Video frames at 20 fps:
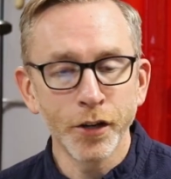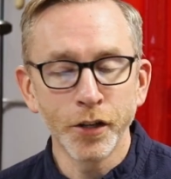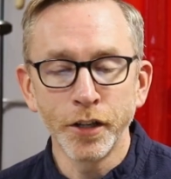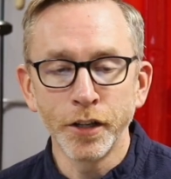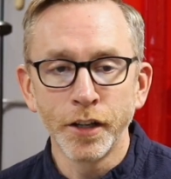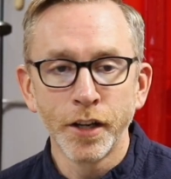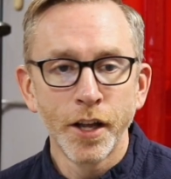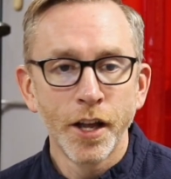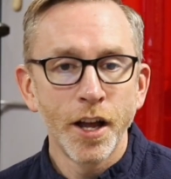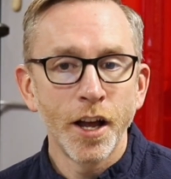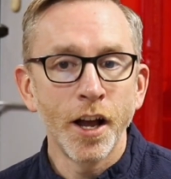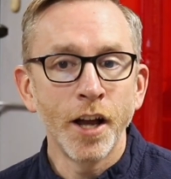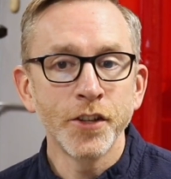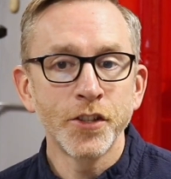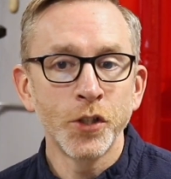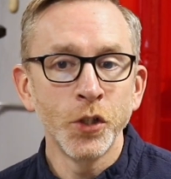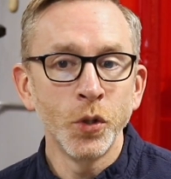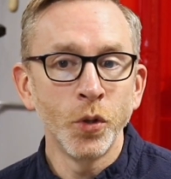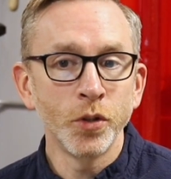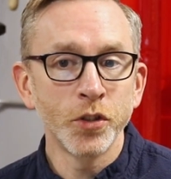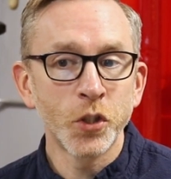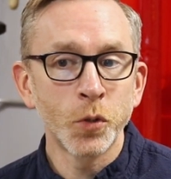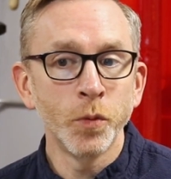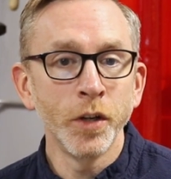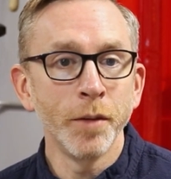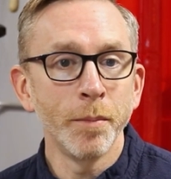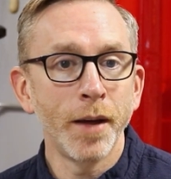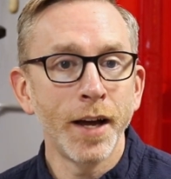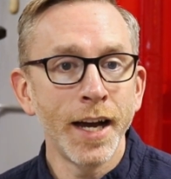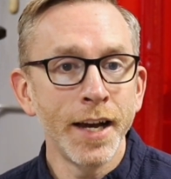or a student will
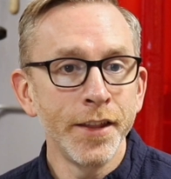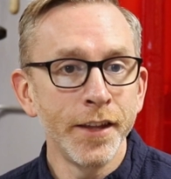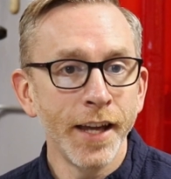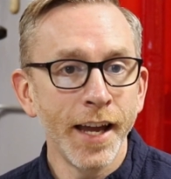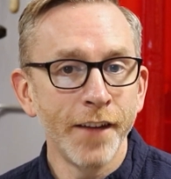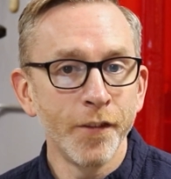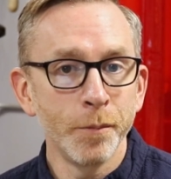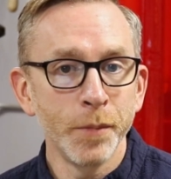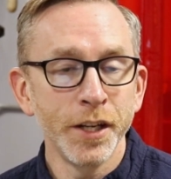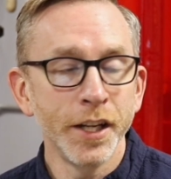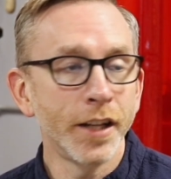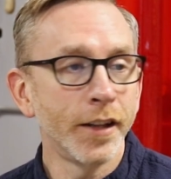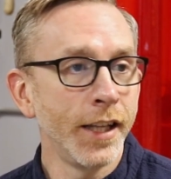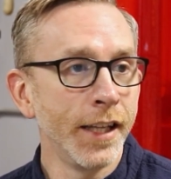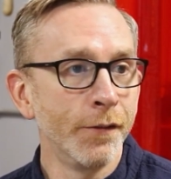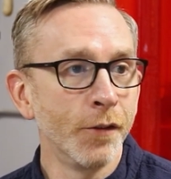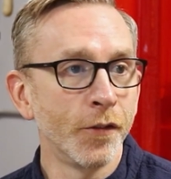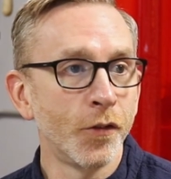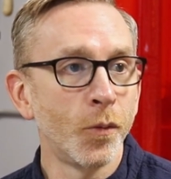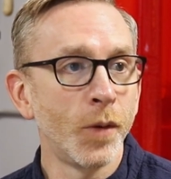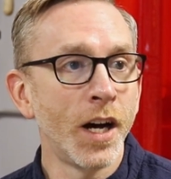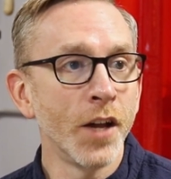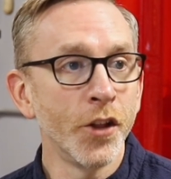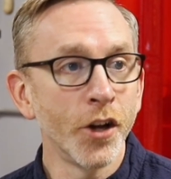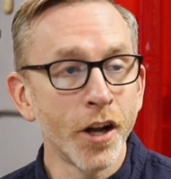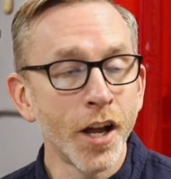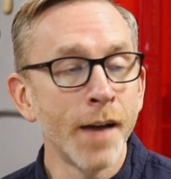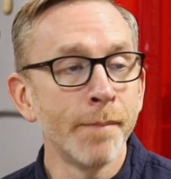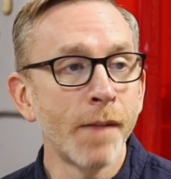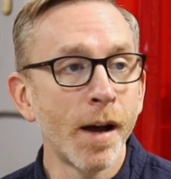swing by, they haven't been in Cleveland for a while,
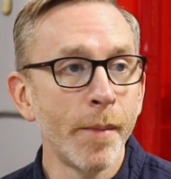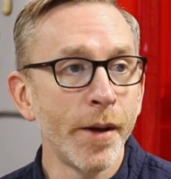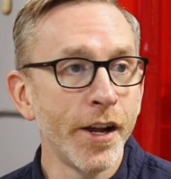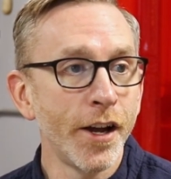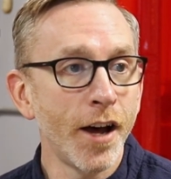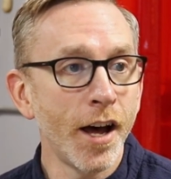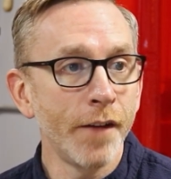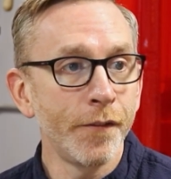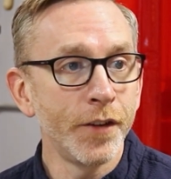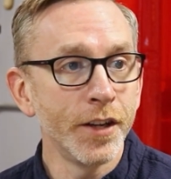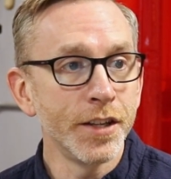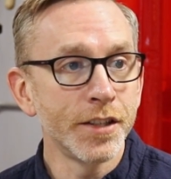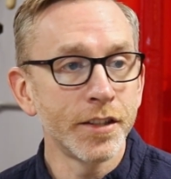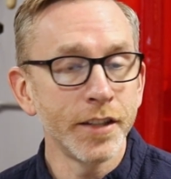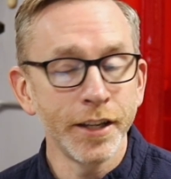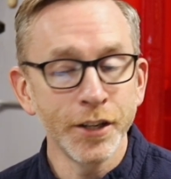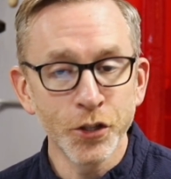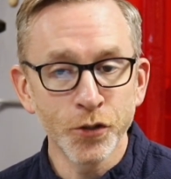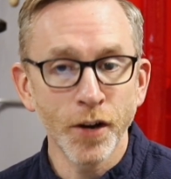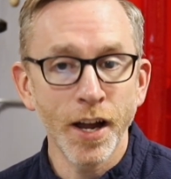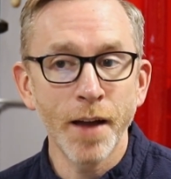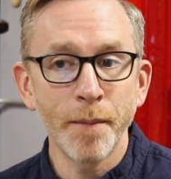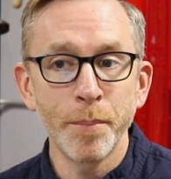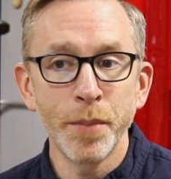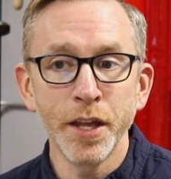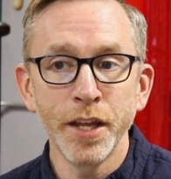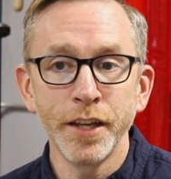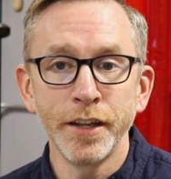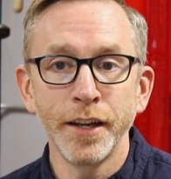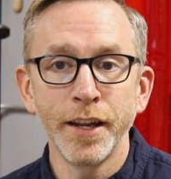they'll come by my office and drop
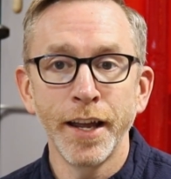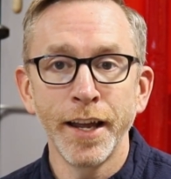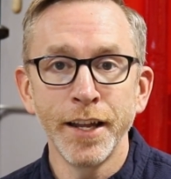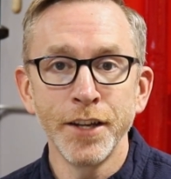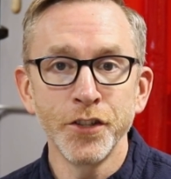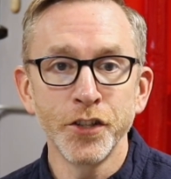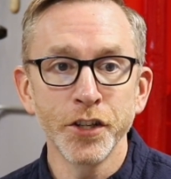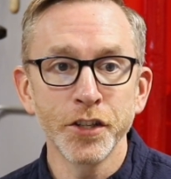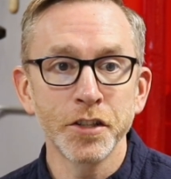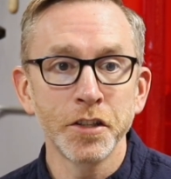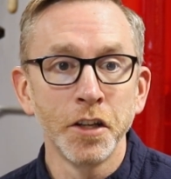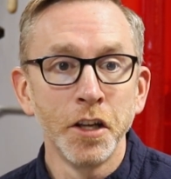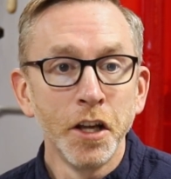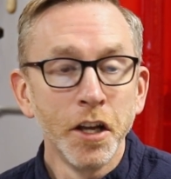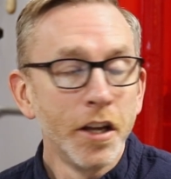in and just